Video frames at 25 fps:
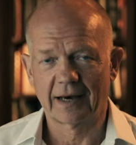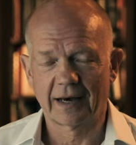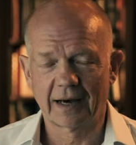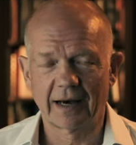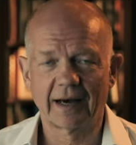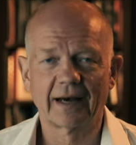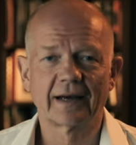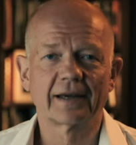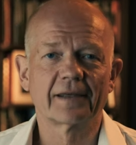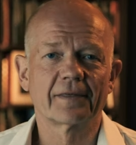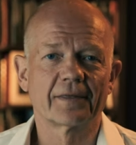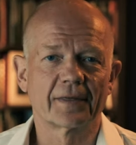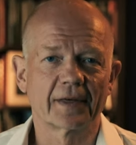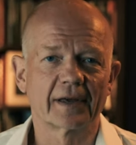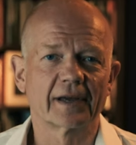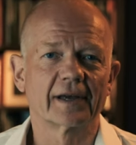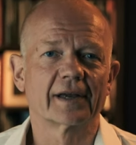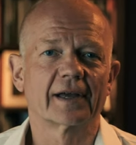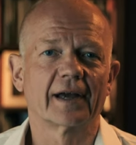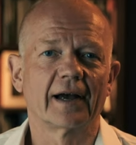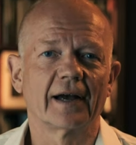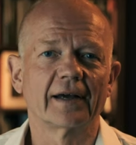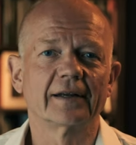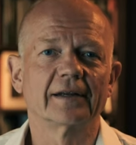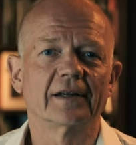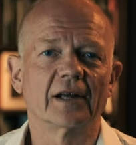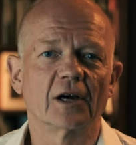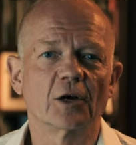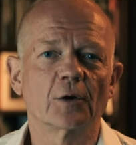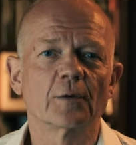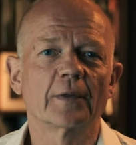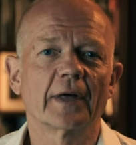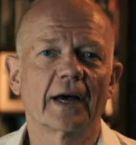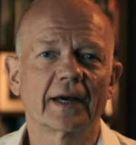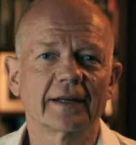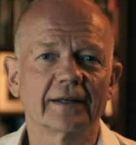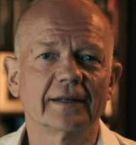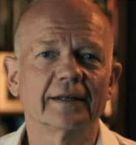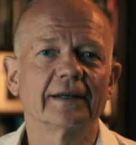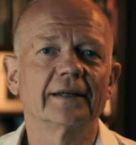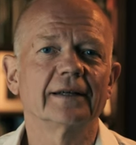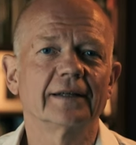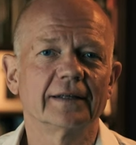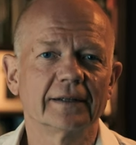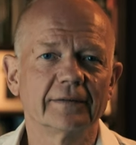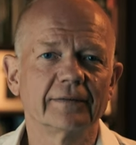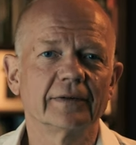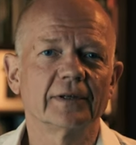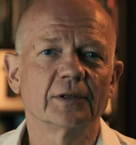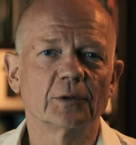I think I know that
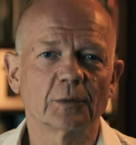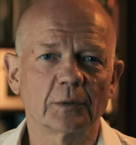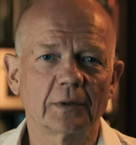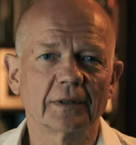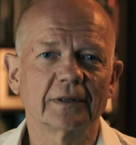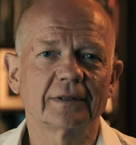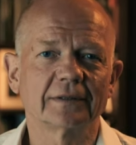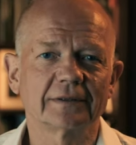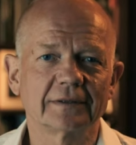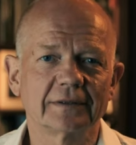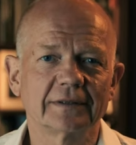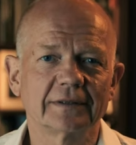individual.